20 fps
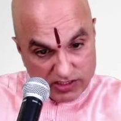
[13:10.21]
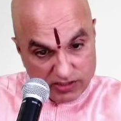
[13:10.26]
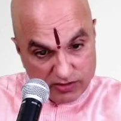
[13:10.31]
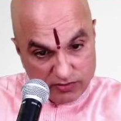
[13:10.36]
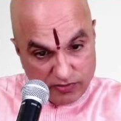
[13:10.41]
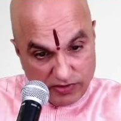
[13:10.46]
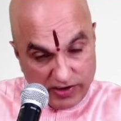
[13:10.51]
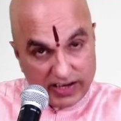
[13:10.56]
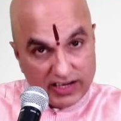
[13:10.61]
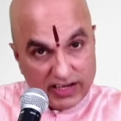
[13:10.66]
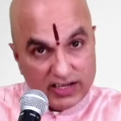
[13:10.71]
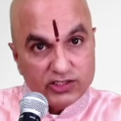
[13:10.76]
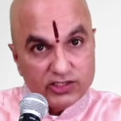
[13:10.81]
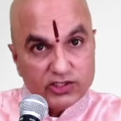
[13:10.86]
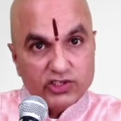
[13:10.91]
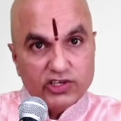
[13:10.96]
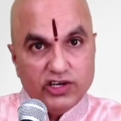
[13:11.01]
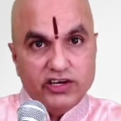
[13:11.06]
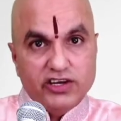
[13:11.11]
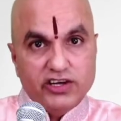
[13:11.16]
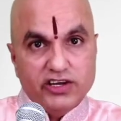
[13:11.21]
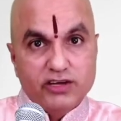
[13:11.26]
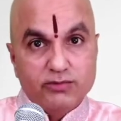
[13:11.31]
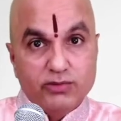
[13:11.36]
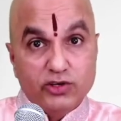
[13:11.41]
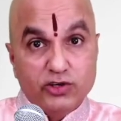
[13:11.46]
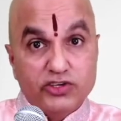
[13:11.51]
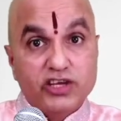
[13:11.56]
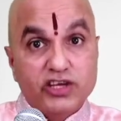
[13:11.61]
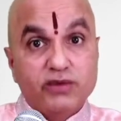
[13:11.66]
Frankl is talking
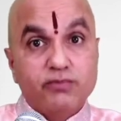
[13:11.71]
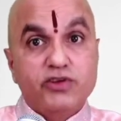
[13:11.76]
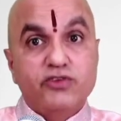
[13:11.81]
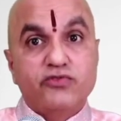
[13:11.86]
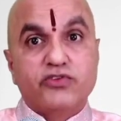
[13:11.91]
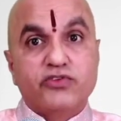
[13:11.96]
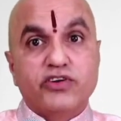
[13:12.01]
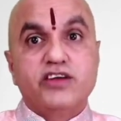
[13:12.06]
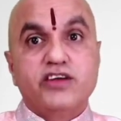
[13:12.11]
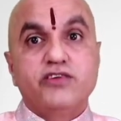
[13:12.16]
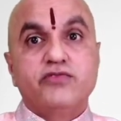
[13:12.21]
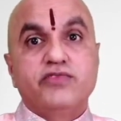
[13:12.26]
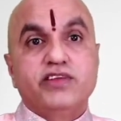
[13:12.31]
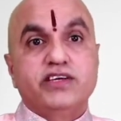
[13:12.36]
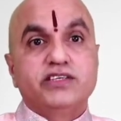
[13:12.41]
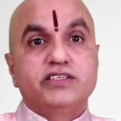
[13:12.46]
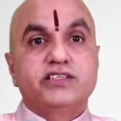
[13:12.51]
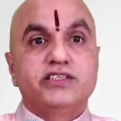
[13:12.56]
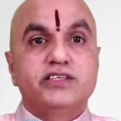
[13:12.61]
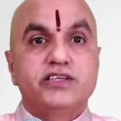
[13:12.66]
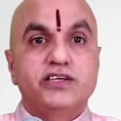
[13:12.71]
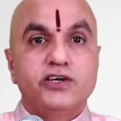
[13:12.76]
about can be forgiveness.